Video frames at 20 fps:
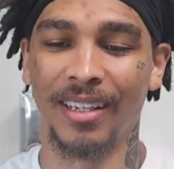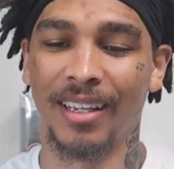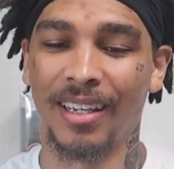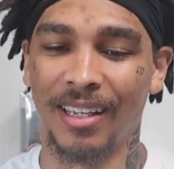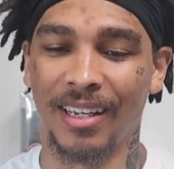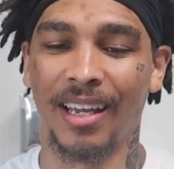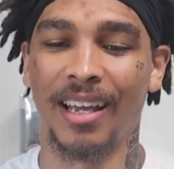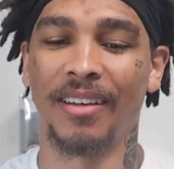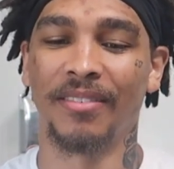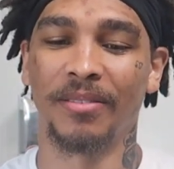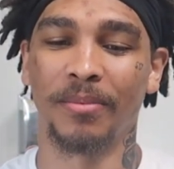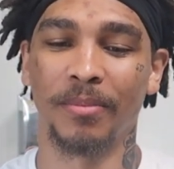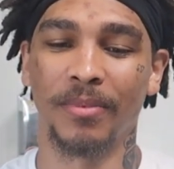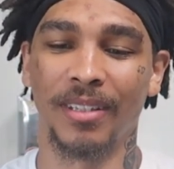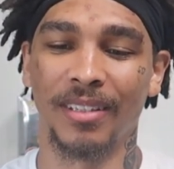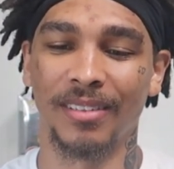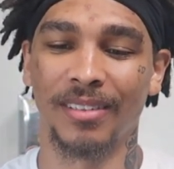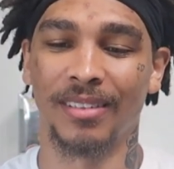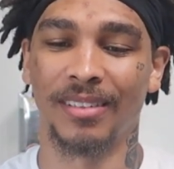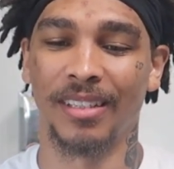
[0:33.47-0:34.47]
And I have some
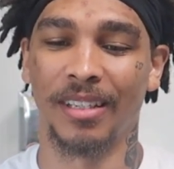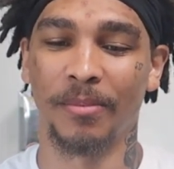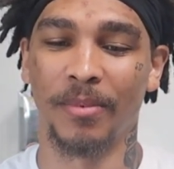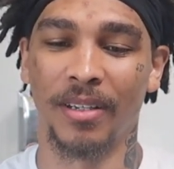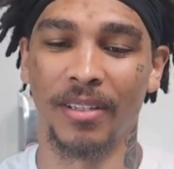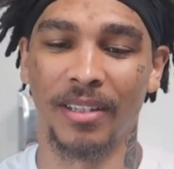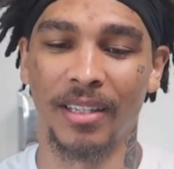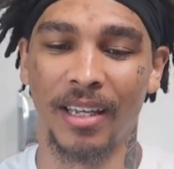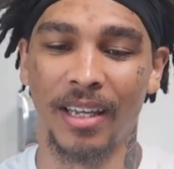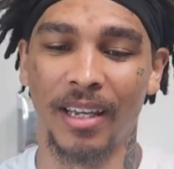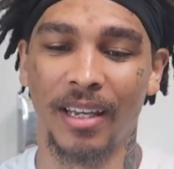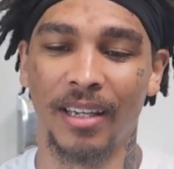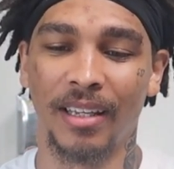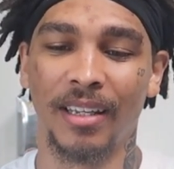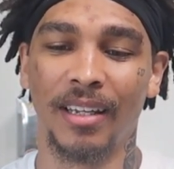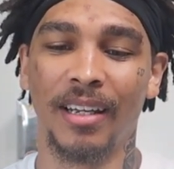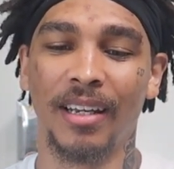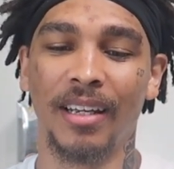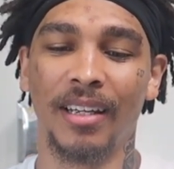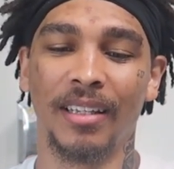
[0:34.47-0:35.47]
things to say about
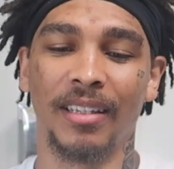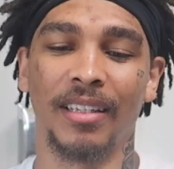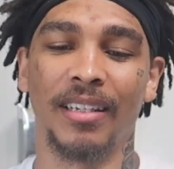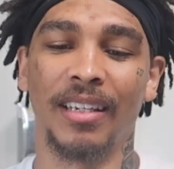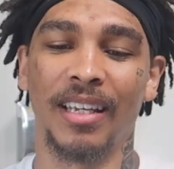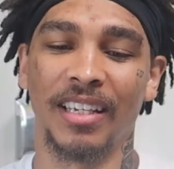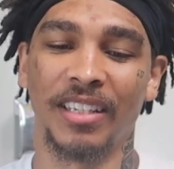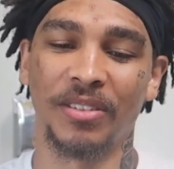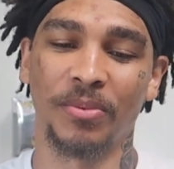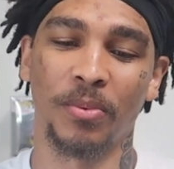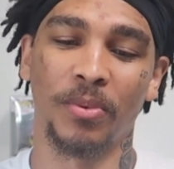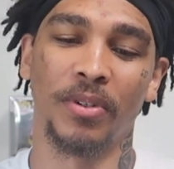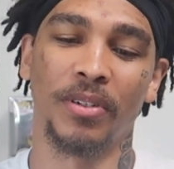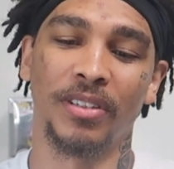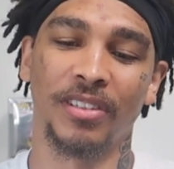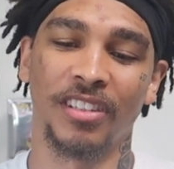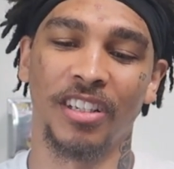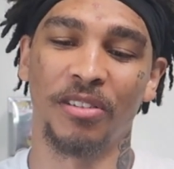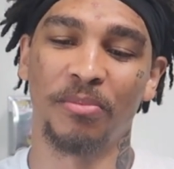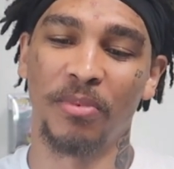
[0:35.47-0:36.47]
that. The next one
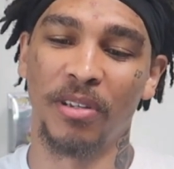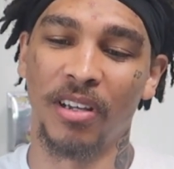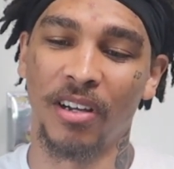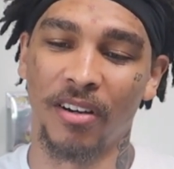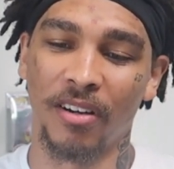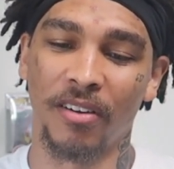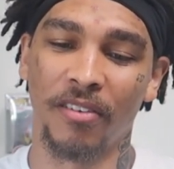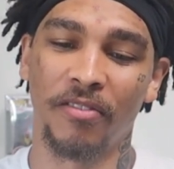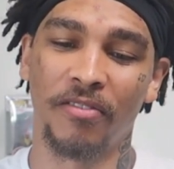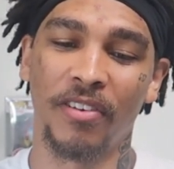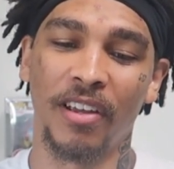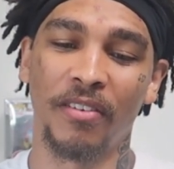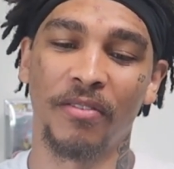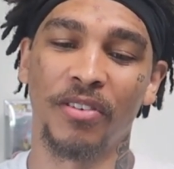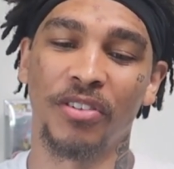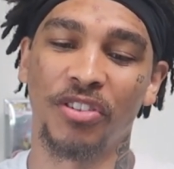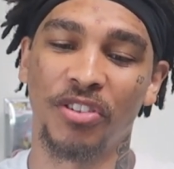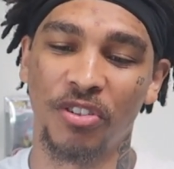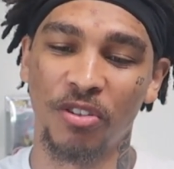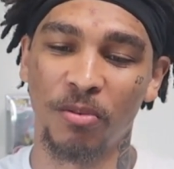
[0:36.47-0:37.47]
is gonna be our
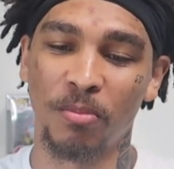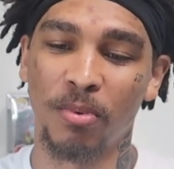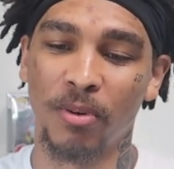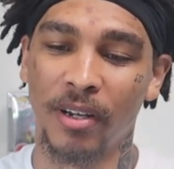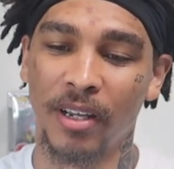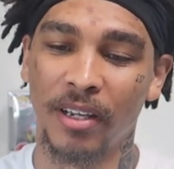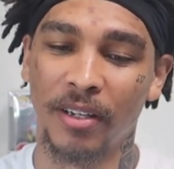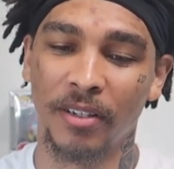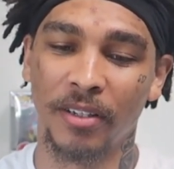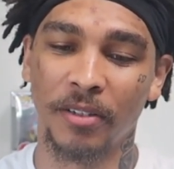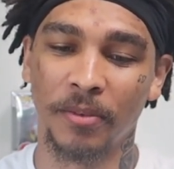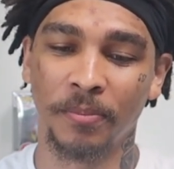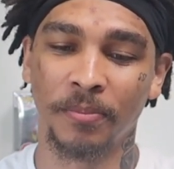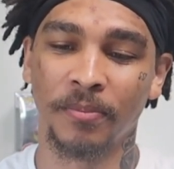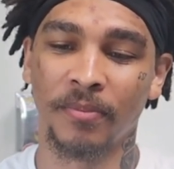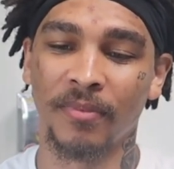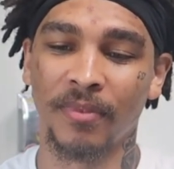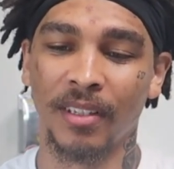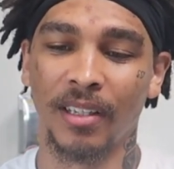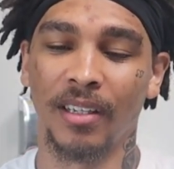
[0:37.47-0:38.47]
favorite shoe brand
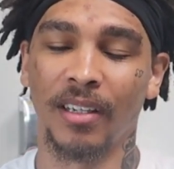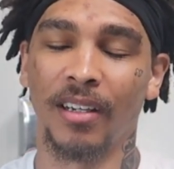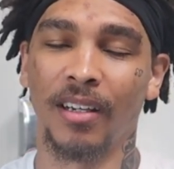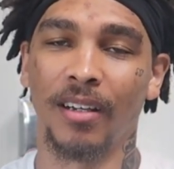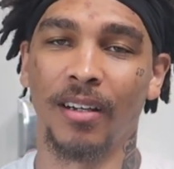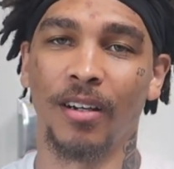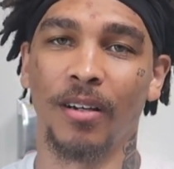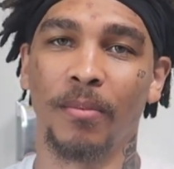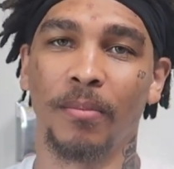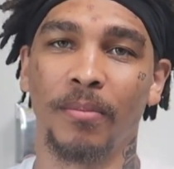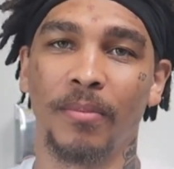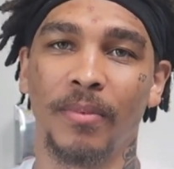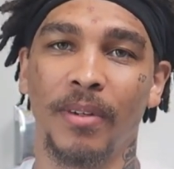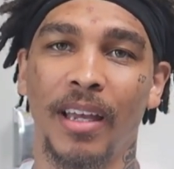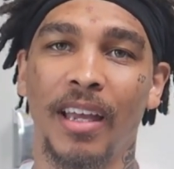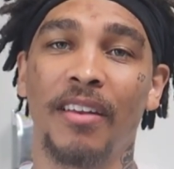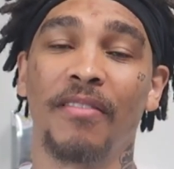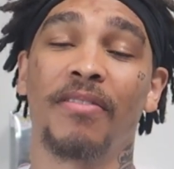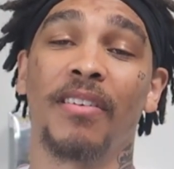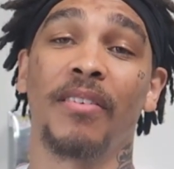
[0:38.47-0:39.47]

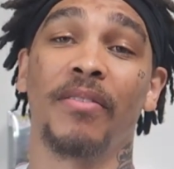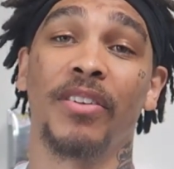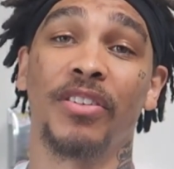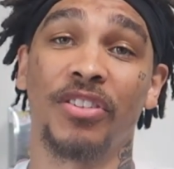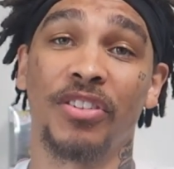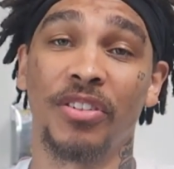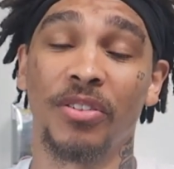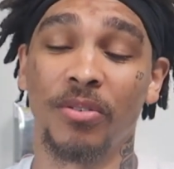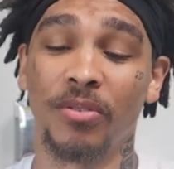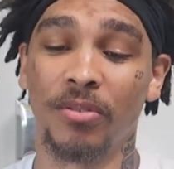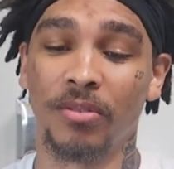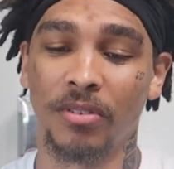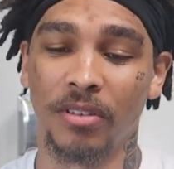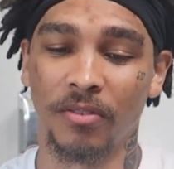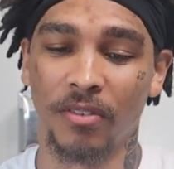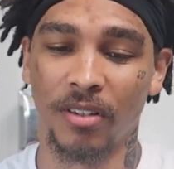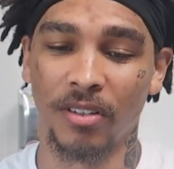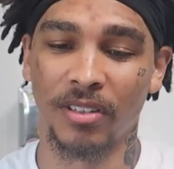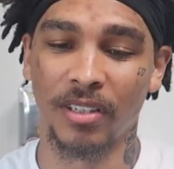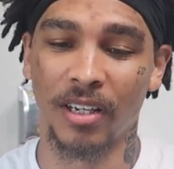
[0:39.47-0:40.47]
and favorite shoe
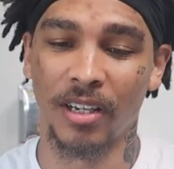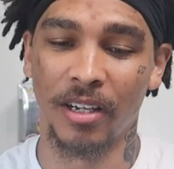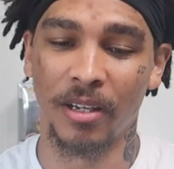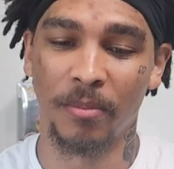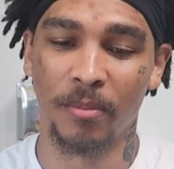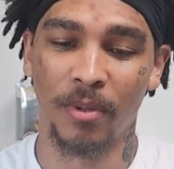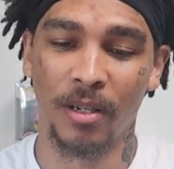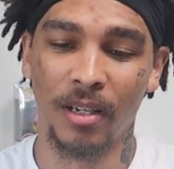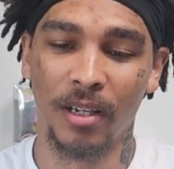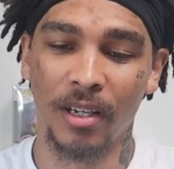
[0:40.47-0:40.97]
of all time.